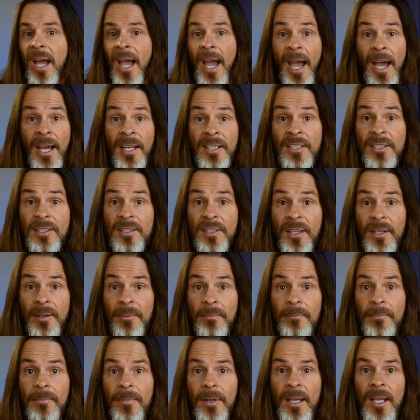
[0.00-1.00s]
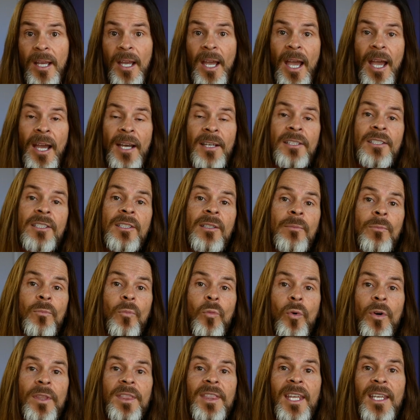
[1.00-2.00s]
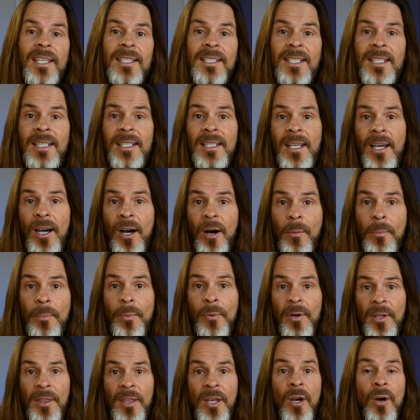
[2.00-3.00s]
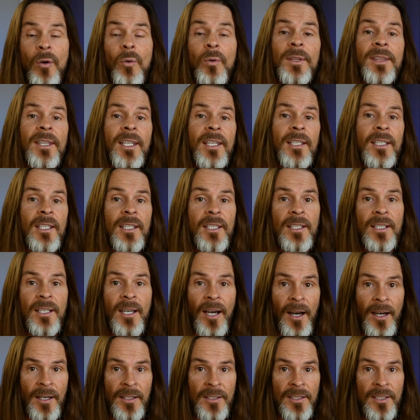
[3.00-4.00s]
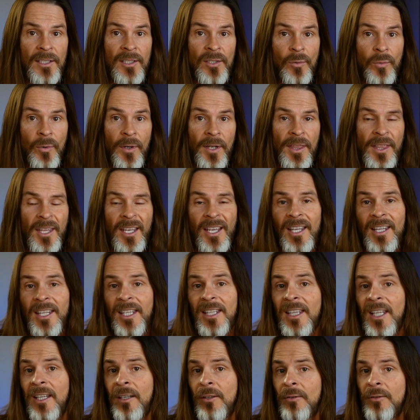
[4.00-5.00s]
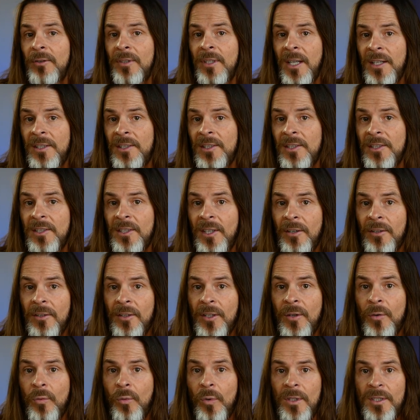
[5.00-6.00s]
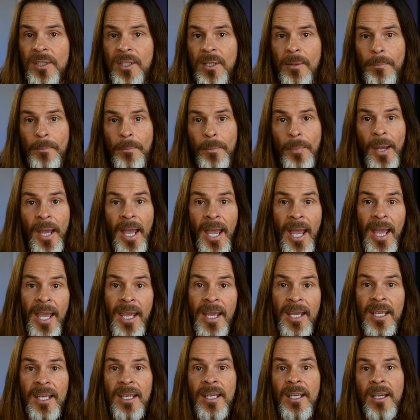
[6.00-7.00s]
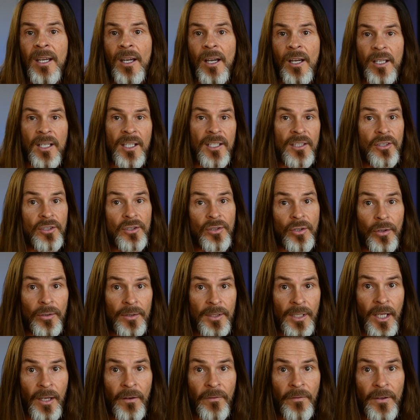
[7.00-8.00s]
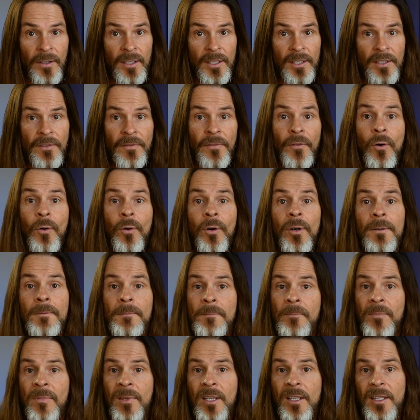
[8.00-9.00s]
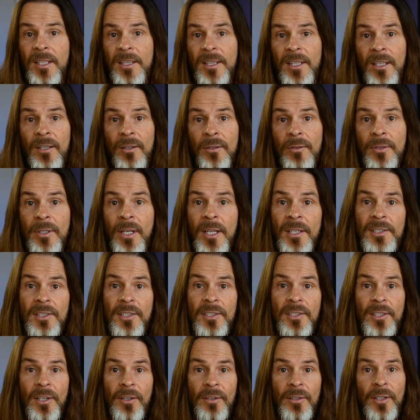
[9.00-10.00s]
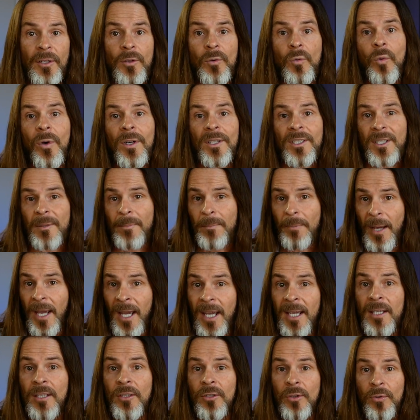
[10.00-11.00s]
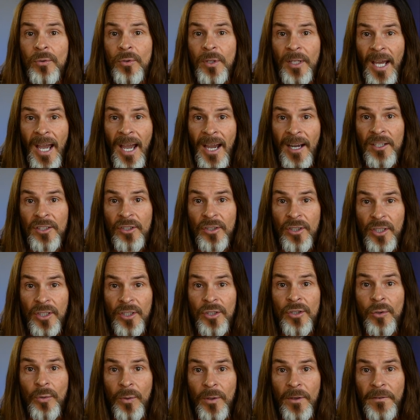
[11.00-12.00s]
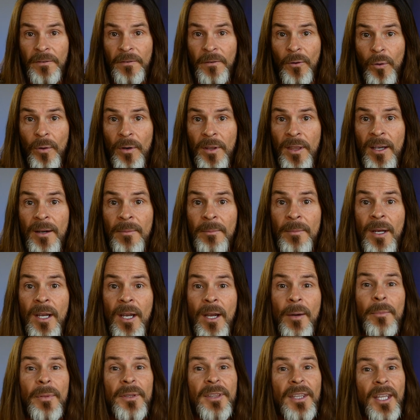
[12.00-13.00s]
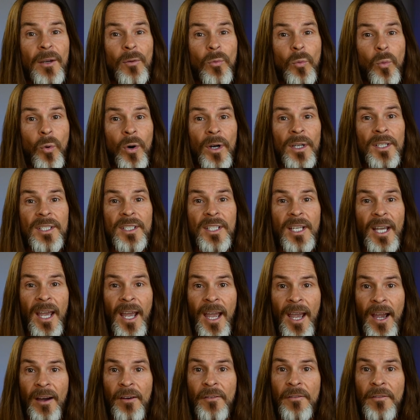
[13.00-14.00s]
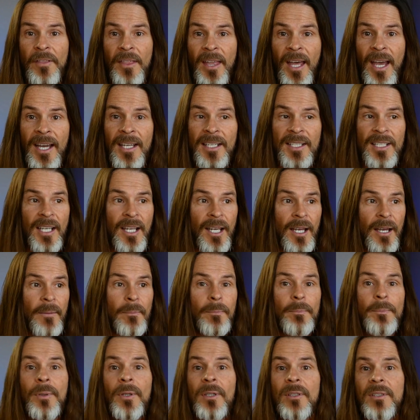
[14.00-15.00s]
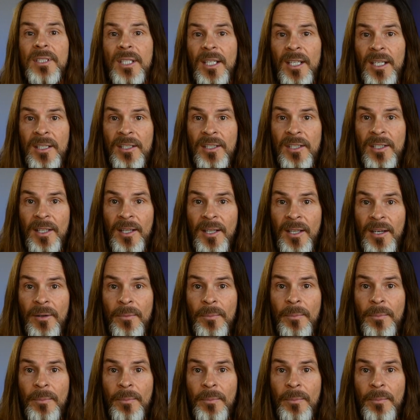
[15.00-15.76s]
Ask them. Ask them what they need help with, what they need guidance with, that they don't necessarily want to pay consulting fees for, that they don't necessarily want to pay you to actually do it for them, but they want to have that built into their